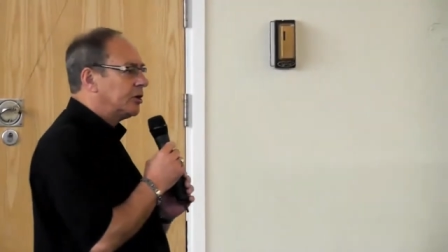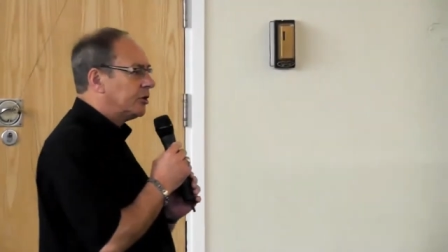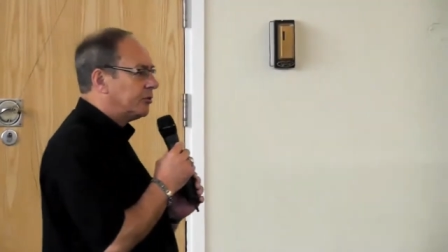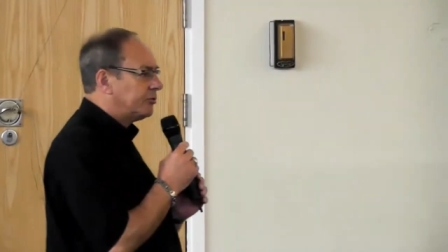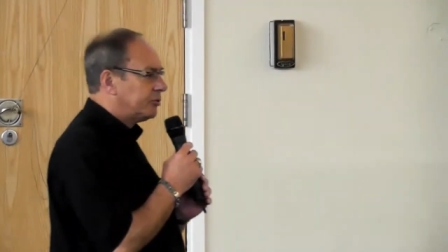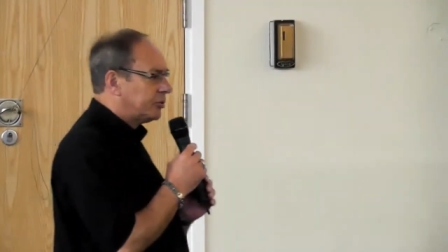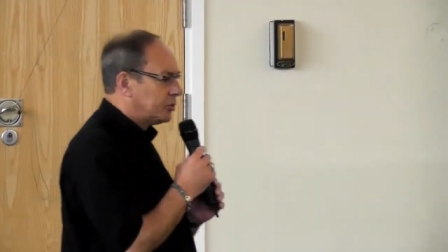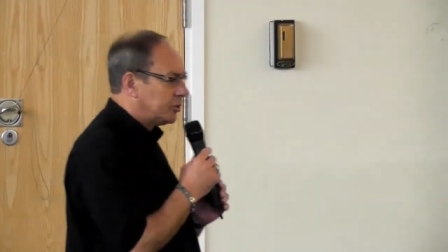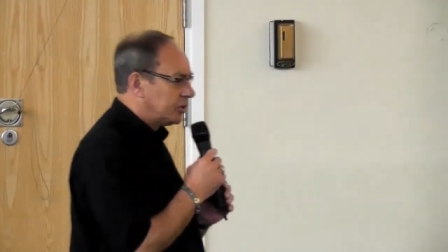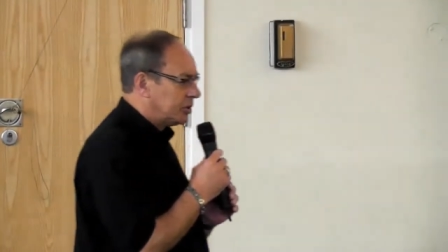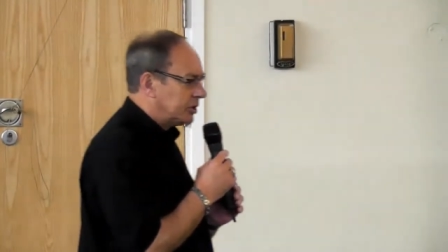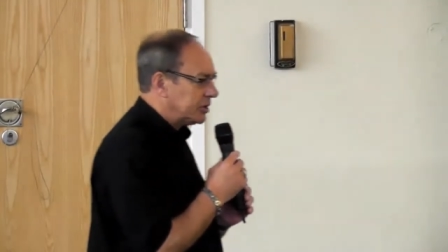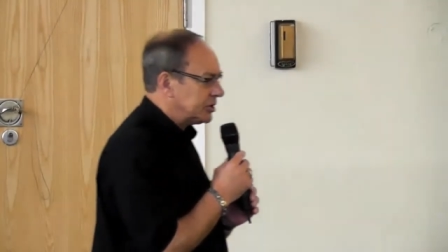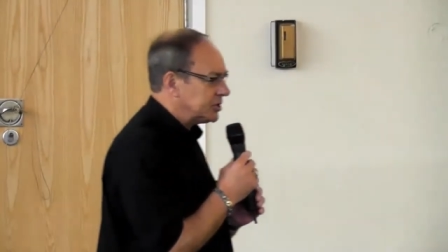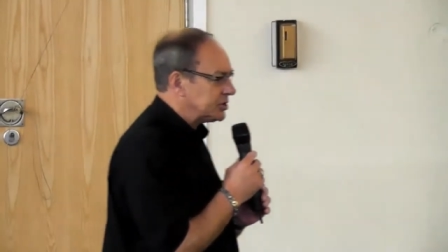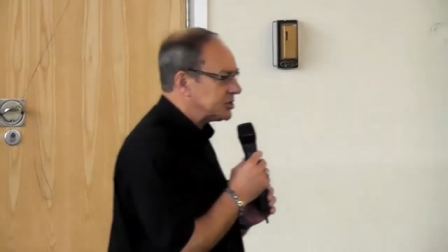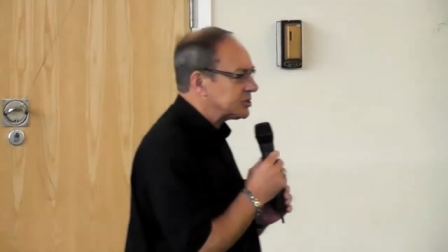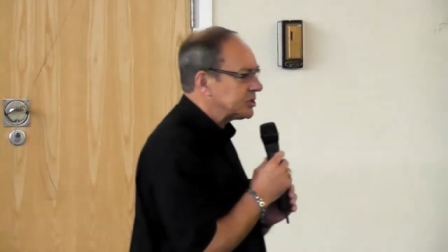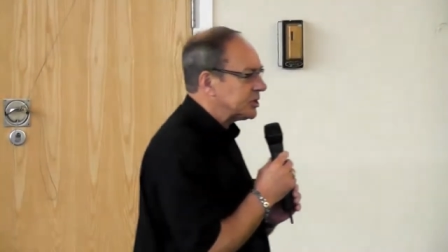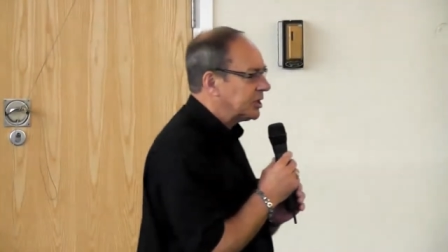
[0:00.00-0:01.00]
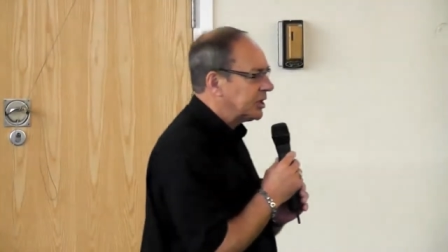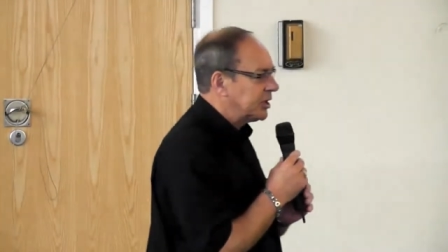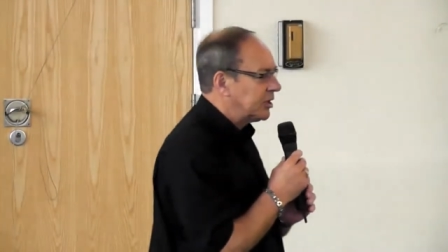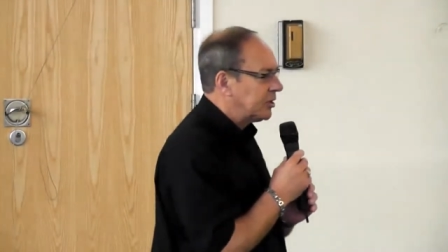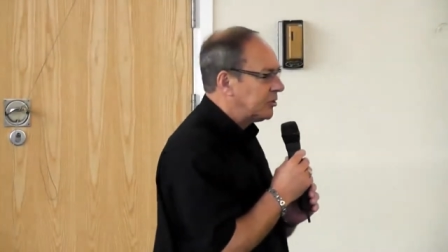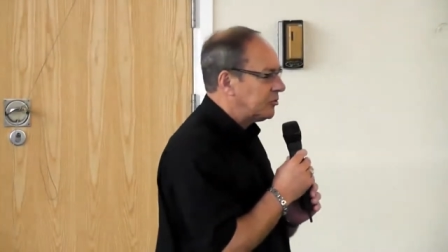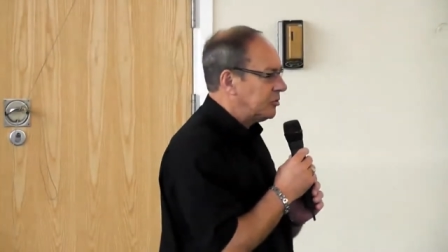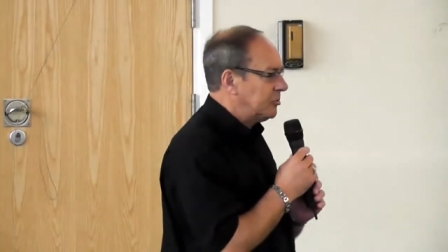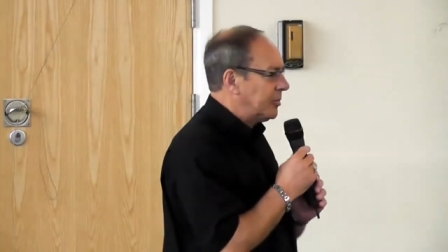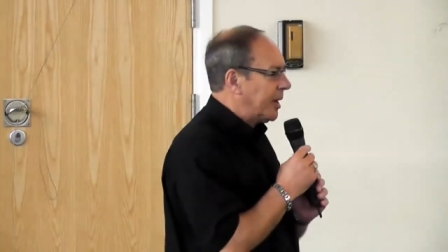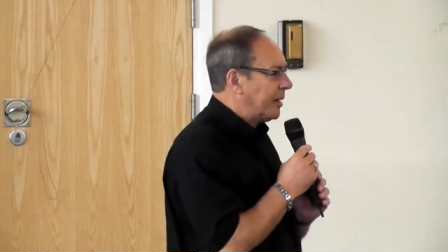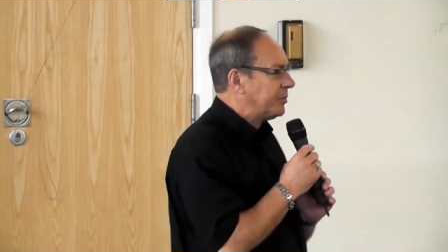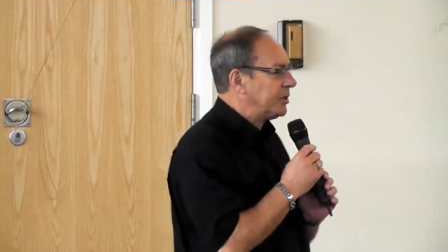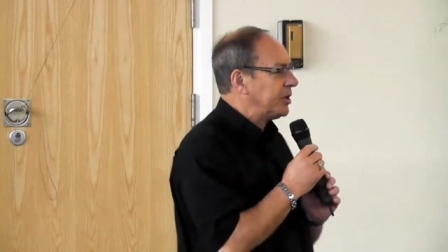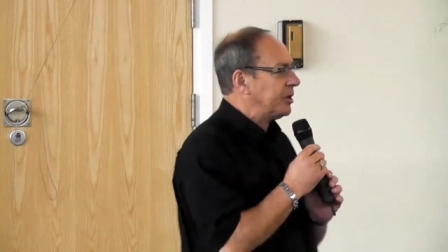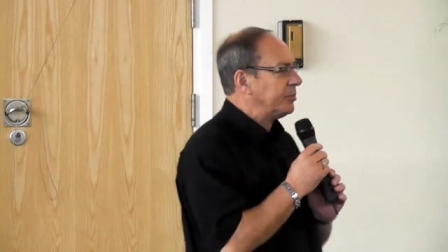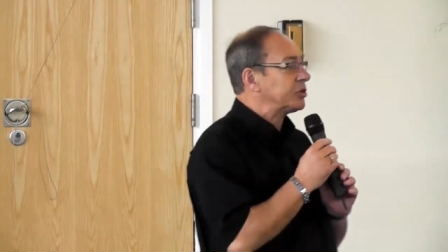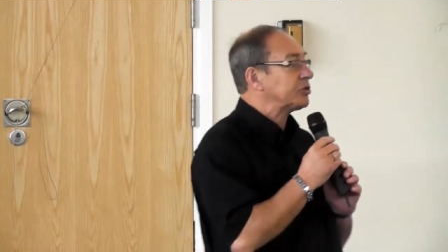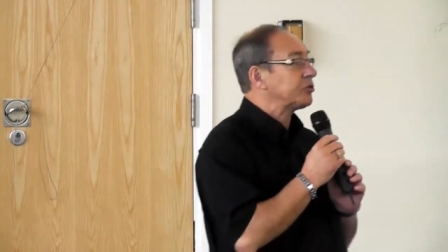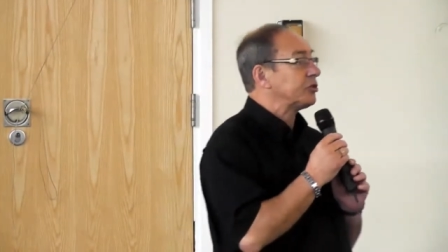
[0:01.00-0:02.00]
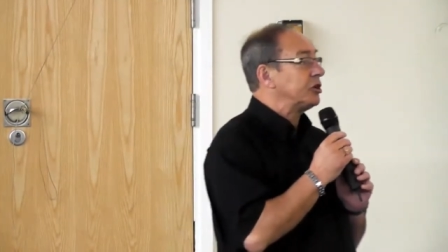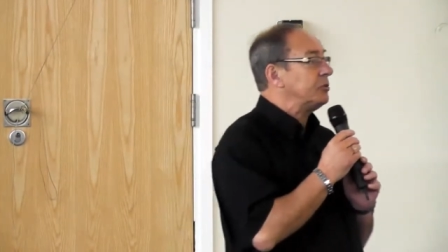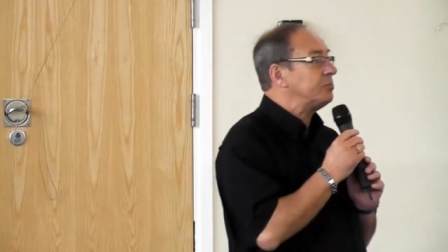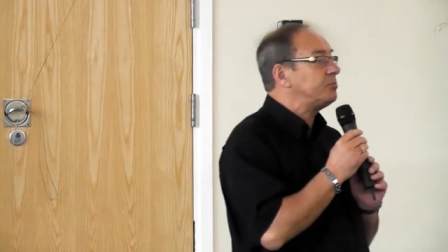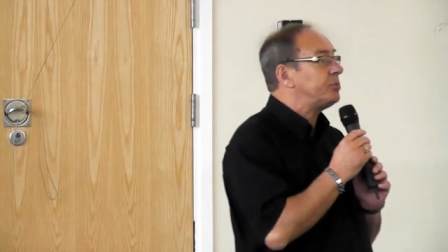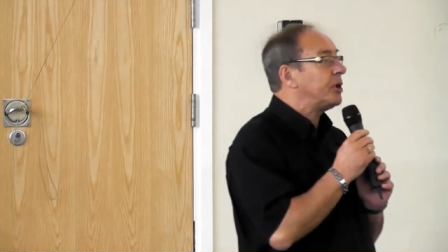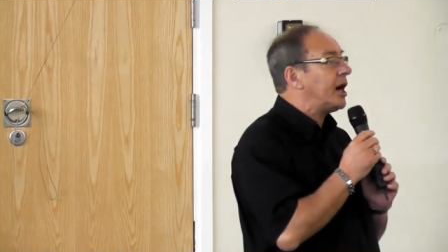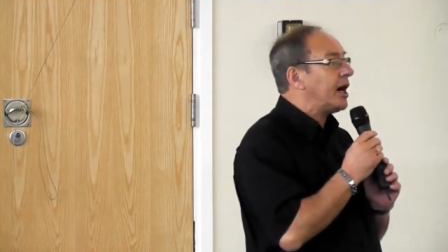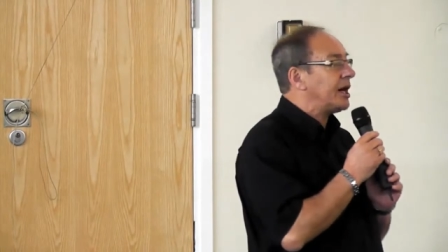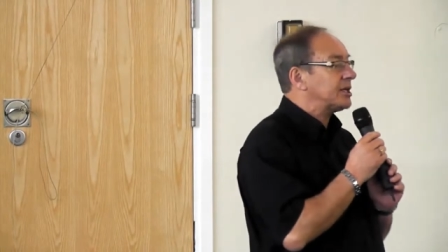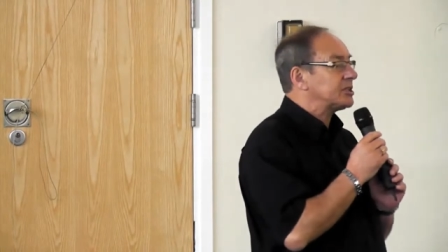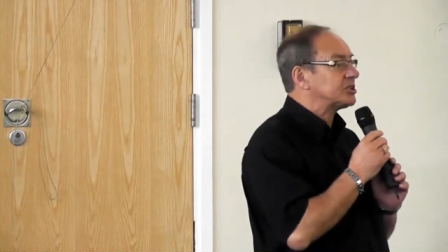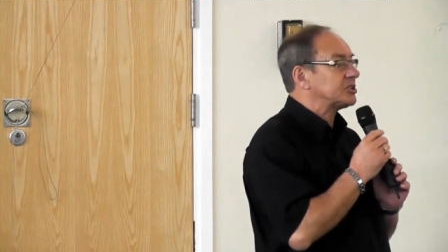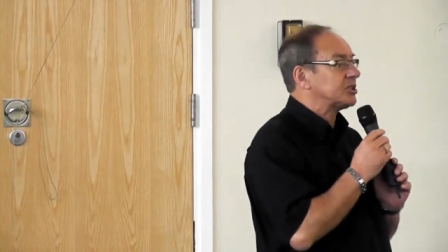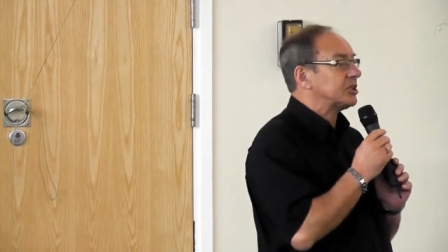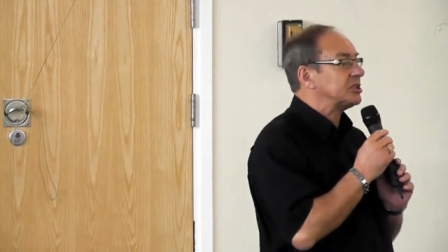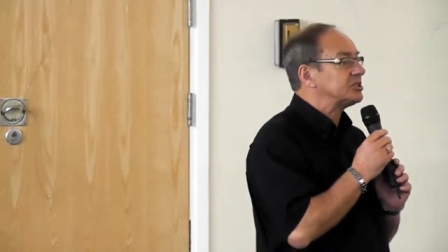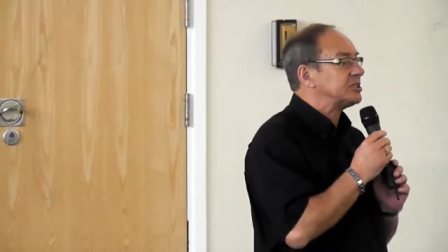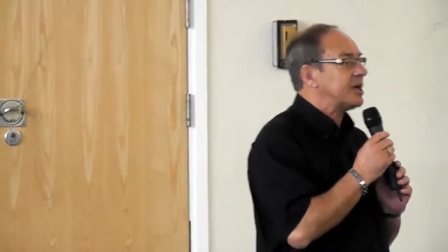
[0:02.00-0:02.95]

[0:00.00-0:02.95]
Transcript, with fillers: of Holies. Remember, there were three parts to the